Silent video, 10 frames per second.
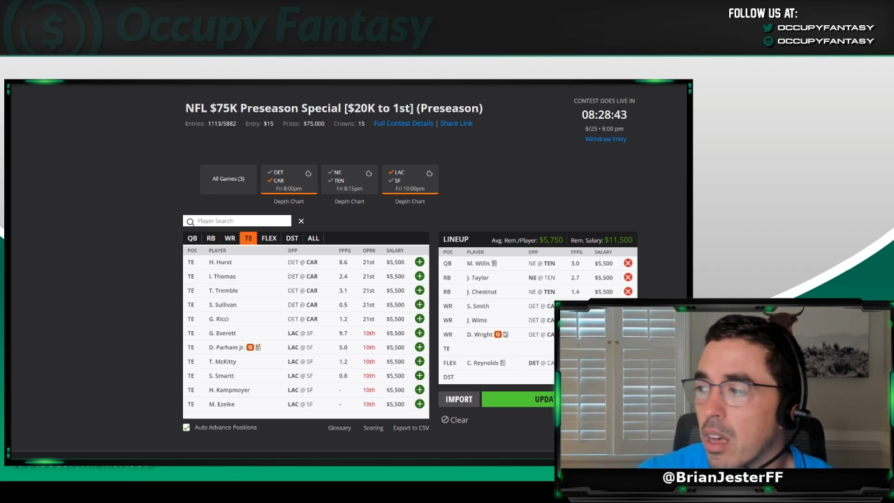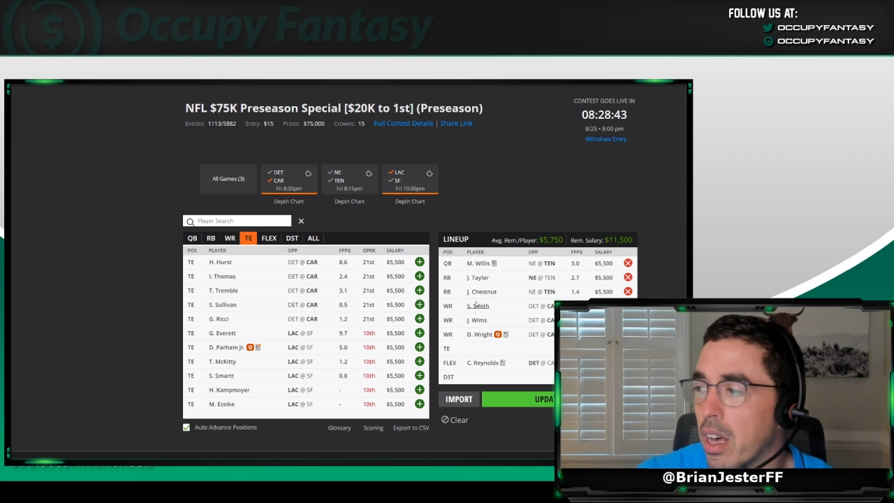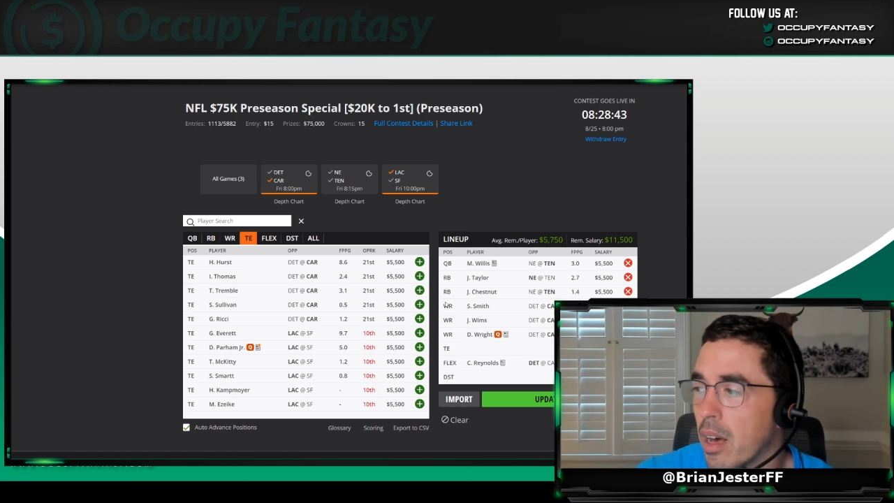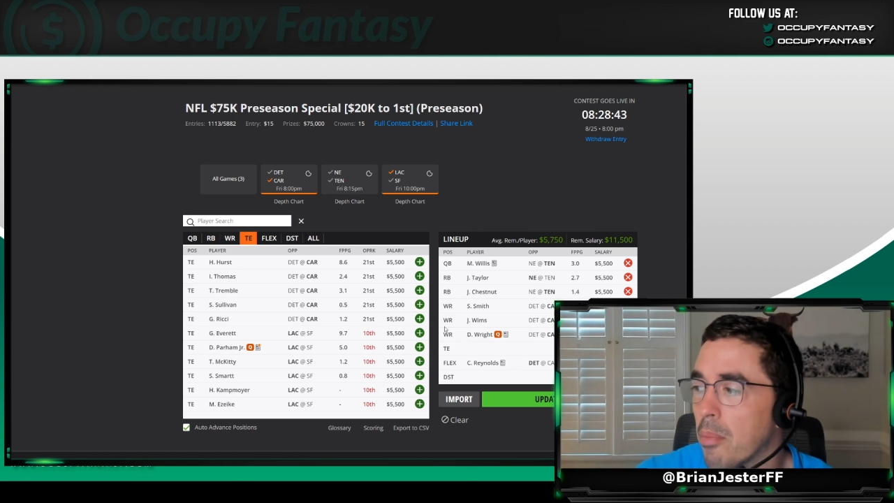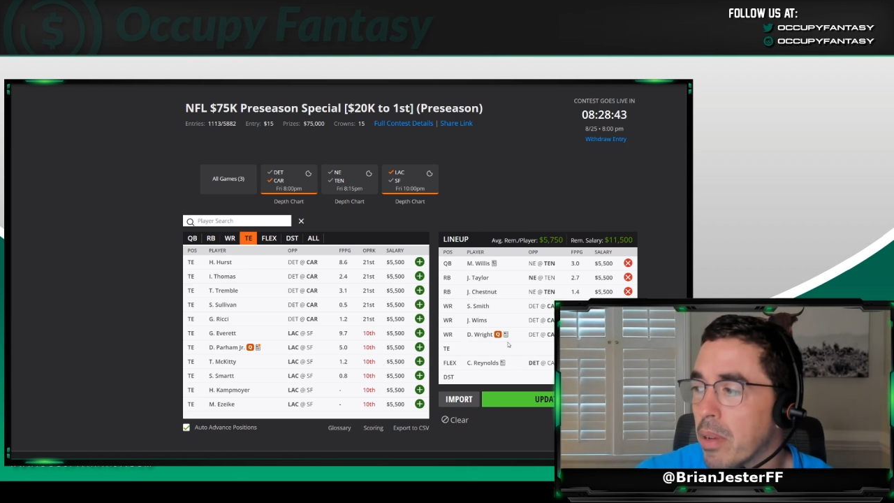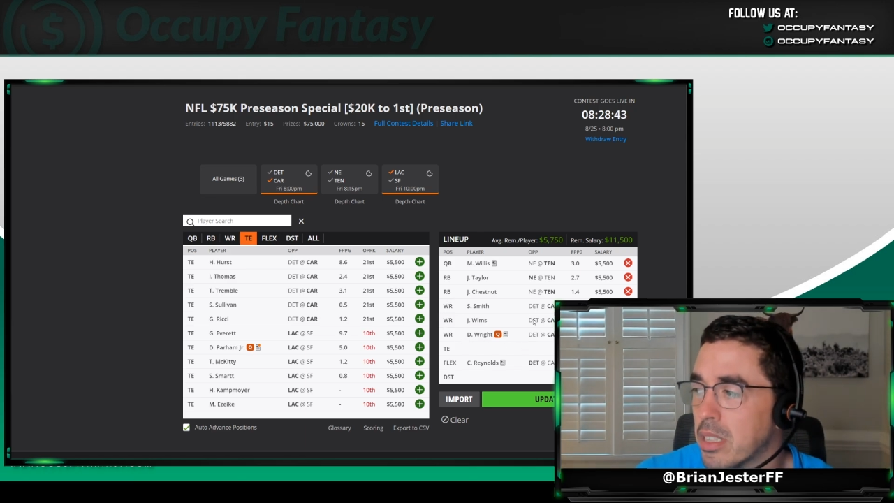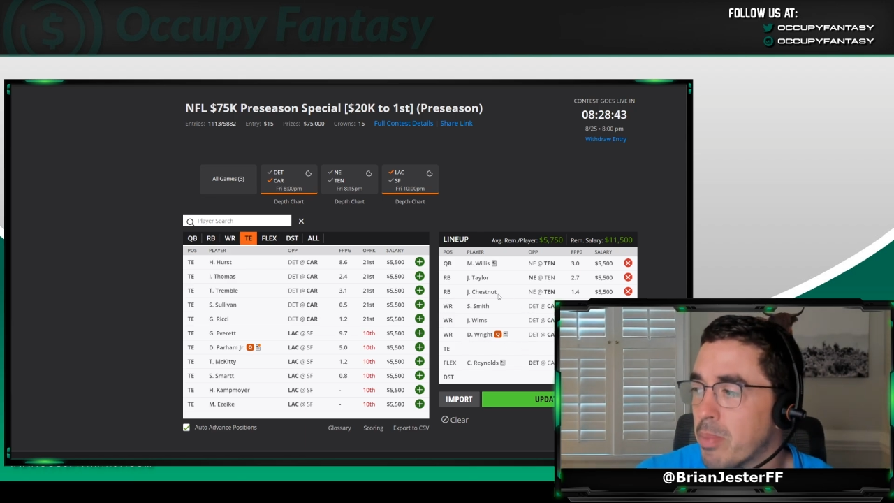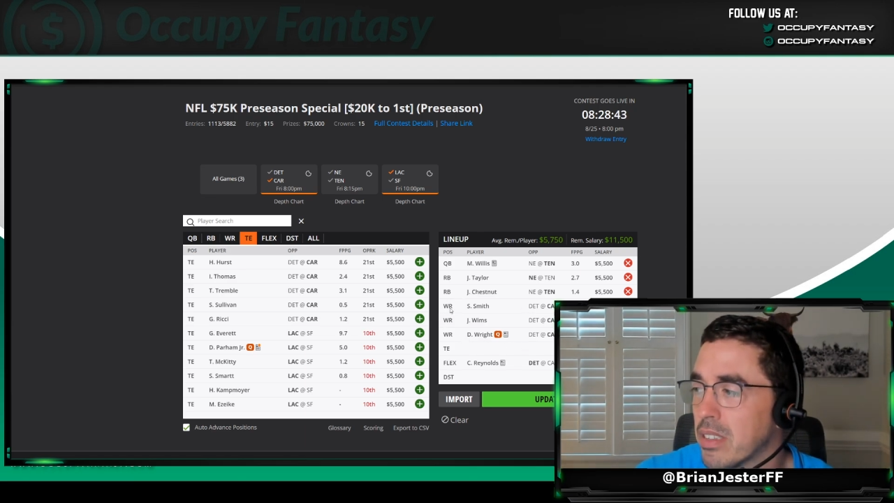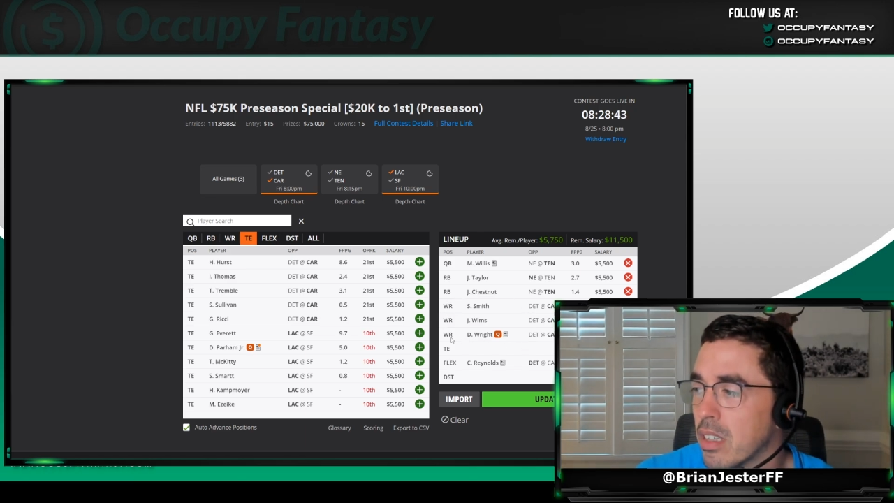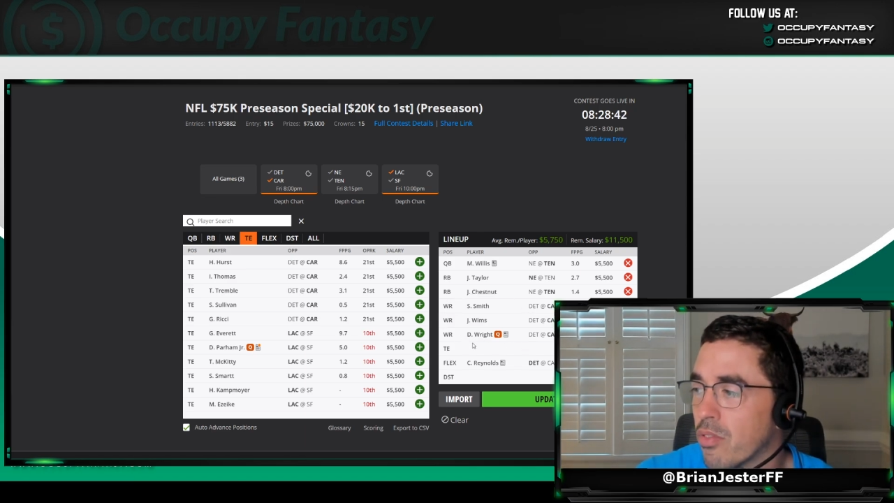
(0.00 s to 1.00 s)
Uh, but
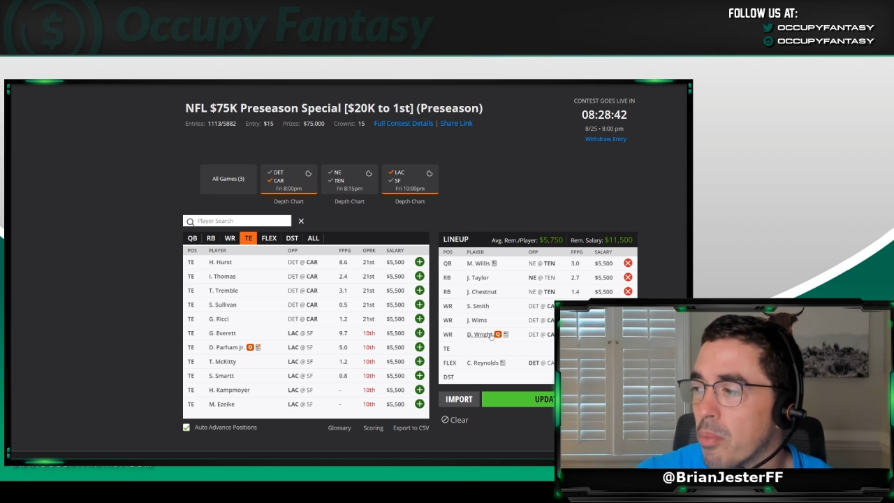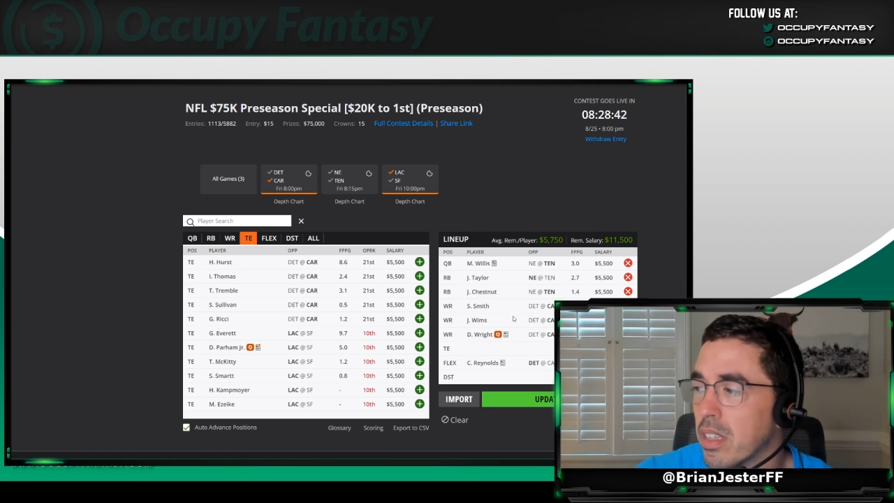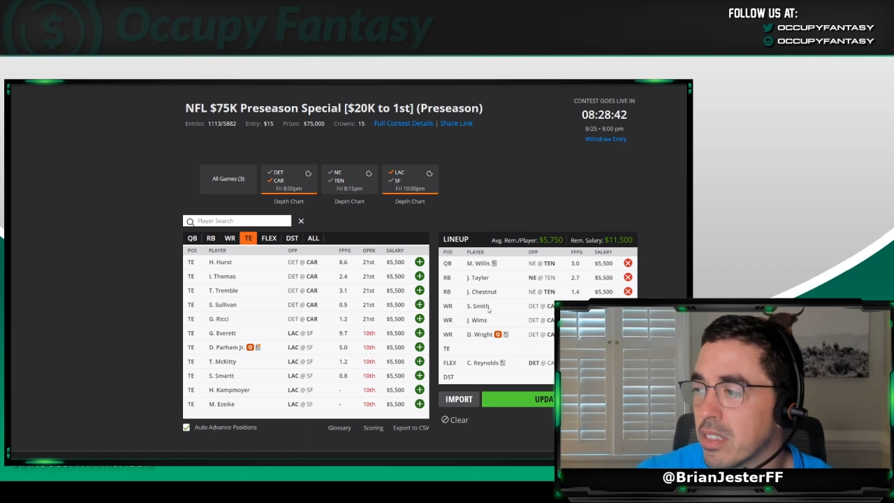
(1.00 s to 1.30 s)
especially from this